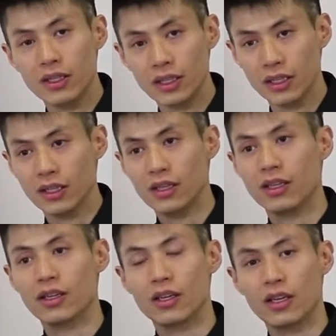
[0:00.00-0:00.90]
the
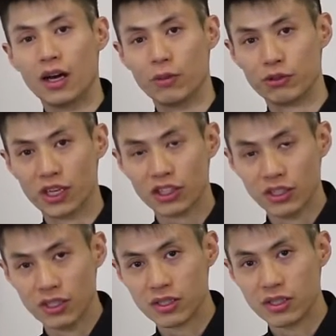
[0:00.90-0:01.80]

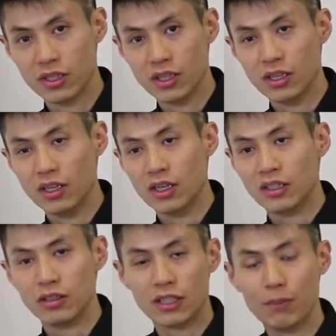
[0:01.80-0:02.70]
obstructions
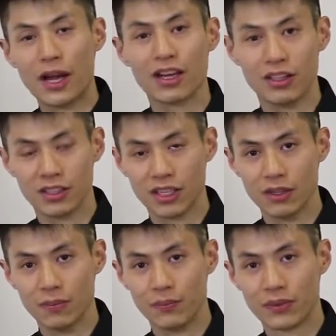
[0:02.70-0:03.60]
to get back into the
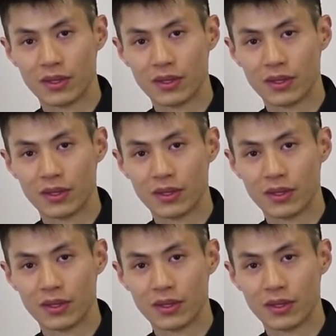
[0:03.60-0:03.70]
center.